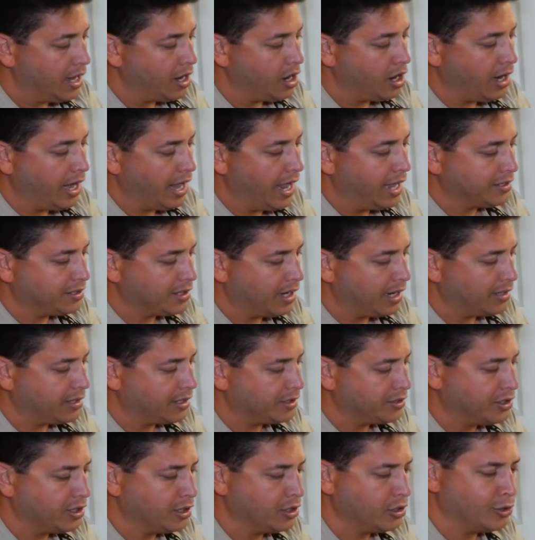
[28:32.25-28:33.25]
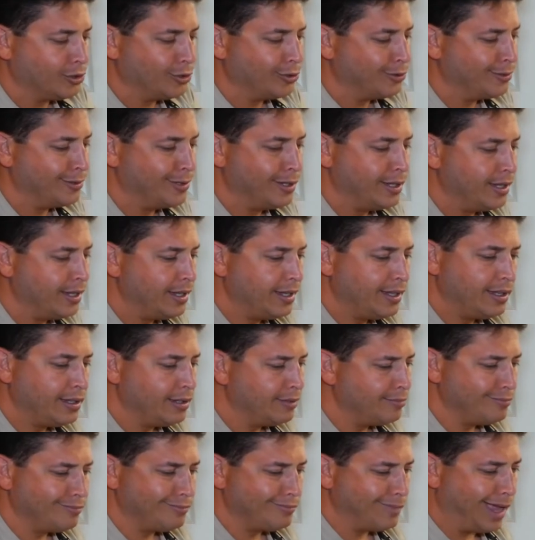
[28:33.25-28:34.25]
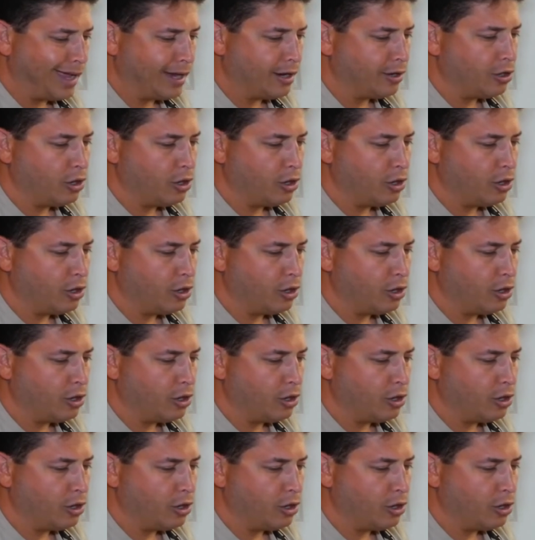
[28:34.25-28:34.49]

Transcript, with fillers: Egon has like this little, I